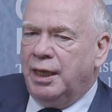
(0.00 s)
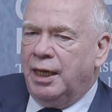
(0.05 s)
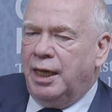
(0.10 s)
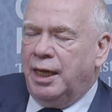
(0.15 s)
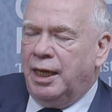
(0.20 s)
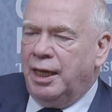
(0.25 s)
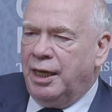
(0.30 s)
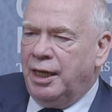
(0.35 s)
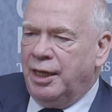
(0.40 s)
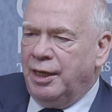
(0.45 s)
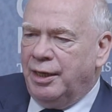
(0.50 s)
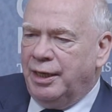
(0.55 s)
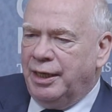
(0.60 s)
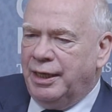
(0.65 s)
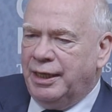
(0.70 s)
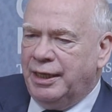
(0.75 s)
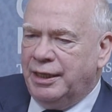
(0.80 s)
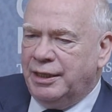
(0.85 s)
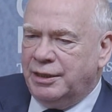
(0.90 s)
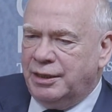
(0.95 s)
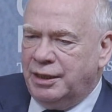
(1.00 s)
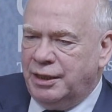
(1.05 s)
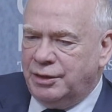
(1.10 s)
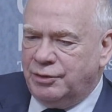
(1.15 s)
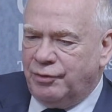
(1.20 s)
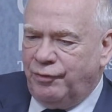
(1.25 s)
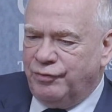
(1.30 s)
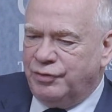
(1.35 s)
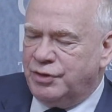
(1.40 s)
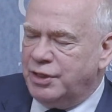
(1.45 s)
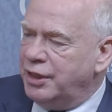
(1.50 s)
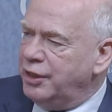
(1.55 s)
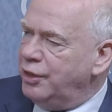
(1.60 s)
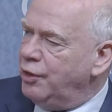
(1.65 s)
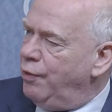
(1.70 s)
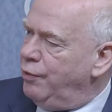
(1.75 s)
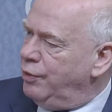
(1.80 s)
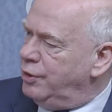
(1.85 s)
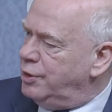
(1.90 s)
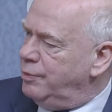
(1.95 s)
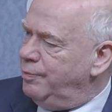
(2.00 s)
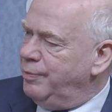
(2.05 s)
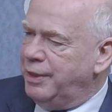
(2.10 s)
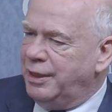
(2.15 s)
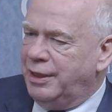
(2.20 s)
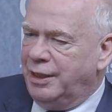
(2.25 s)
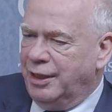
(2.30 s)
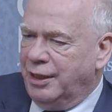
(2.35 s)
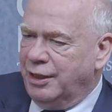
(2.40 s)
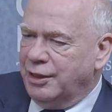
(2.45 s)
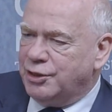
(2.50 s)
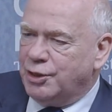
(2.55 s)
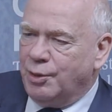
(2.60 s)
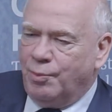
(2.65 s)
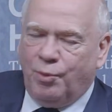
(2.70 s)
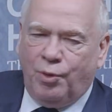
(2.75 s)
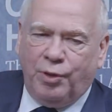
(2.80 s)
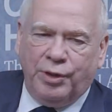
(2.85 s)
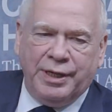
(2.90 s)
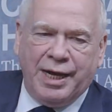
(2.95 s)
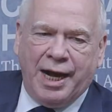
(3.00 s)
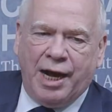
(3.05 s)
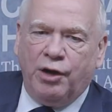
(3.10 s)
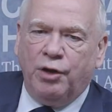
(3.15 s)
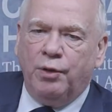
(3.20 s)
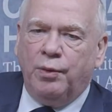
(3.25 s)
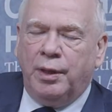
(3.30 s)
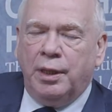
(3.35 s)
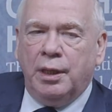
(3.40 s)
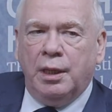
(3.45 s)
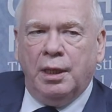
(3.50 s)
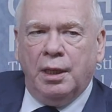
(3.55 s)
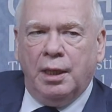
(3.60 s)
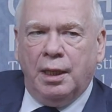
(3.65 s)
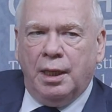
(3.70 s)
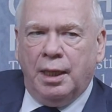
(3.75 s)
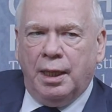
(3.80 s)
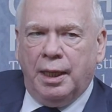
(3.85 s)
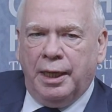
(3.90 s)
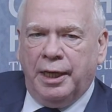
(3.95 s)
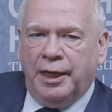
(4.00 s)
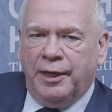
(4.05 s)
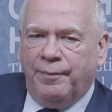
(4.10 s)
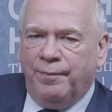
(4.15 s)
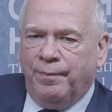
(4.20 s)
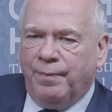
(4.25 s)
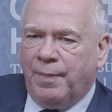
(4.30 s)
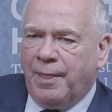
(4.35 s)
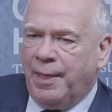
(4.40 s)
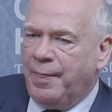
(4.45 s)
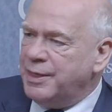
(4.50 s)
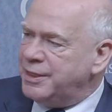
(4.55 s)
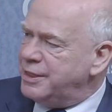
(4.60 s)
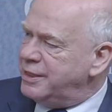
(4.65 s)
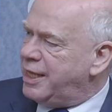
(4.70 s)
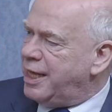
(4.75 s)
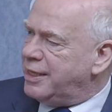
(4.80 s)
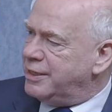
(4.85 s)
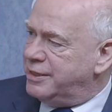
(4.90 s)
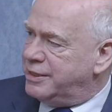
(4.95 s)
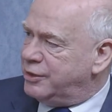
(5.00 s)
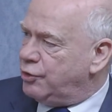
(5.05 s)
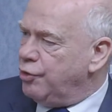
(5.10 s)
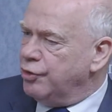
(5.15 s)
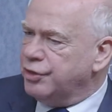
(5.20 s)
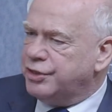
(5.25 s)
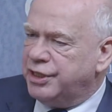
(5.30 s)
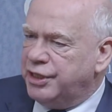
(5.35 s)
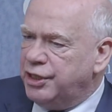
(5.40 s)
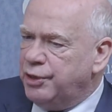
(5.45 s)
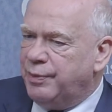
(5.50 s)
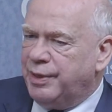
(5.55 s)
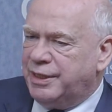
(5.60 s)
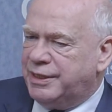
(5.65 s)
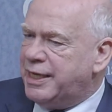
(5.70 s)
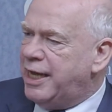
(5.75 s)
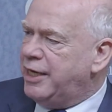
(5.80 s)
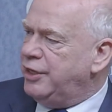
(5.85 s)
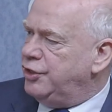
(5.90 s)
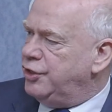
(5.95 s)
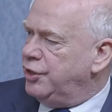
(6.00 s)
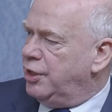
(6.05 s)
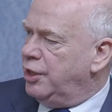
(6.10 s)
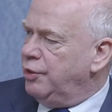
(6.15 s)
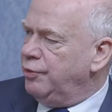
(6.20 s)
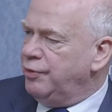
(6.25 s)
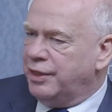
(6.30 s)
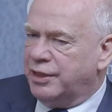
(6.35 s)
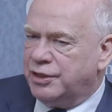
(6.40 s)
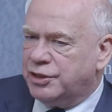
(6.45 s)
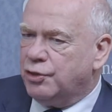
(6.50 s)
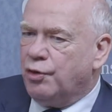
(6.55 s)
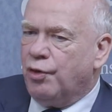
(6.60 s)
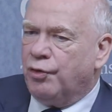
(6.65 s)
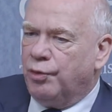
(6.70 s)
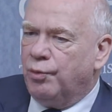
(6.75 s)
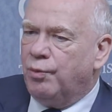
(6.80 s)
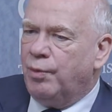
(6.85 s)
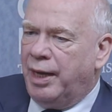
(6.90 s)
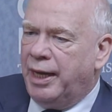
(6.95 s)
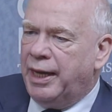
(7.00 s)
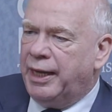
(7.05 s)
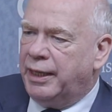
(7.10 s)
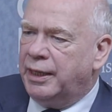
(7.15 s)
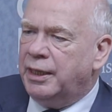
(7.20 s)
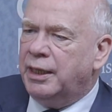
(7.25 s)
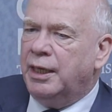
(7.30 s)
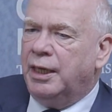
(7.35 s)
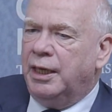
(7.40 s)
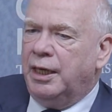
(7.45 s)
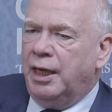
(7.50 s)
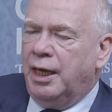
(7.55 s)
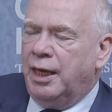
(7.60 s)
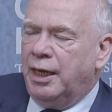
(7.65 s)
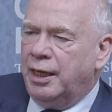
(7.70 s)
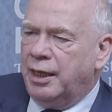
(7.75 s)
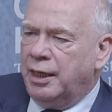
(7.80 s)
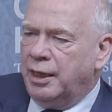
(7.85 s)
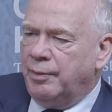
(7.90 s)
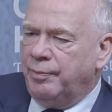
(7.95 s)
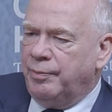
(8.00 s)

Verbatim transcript: uh, is, obviously going to be somewhat narrower. Um, and is, that's a continuing tension. I don't think it's gone away uh,